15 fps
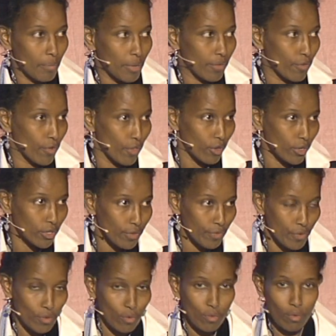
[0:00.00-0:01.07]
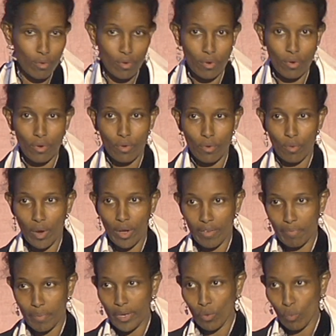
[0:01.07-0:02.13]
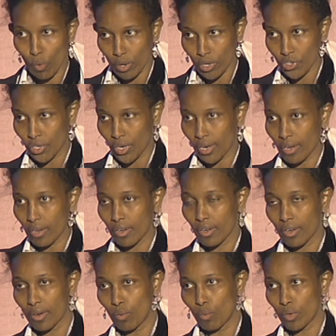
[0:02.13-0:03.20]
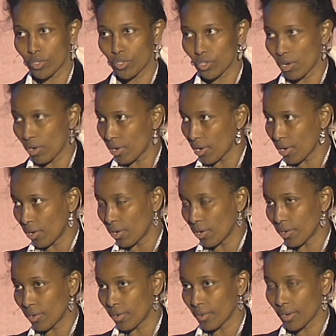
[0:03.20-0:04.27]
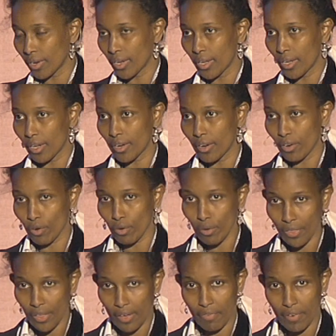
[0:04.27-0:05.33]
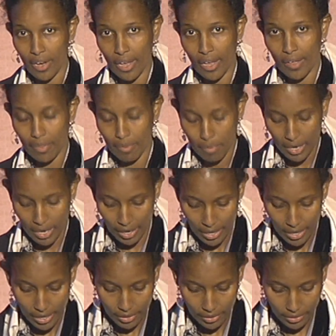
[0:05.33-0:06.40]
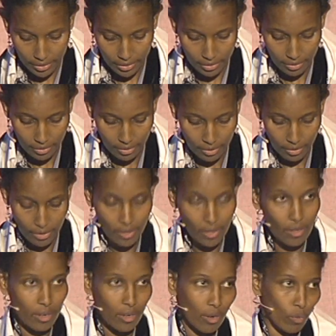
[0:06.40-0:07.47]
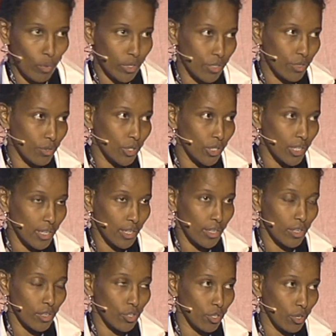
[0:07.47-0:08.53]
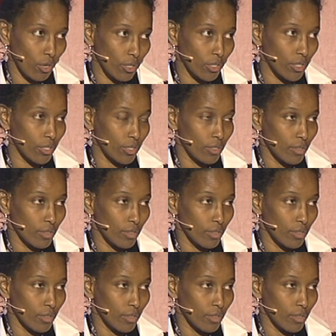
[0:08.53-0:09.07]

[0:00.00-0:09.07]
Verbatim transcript: But for those of you who have been watching what's going on in North Africa and the Middle East, what you see is not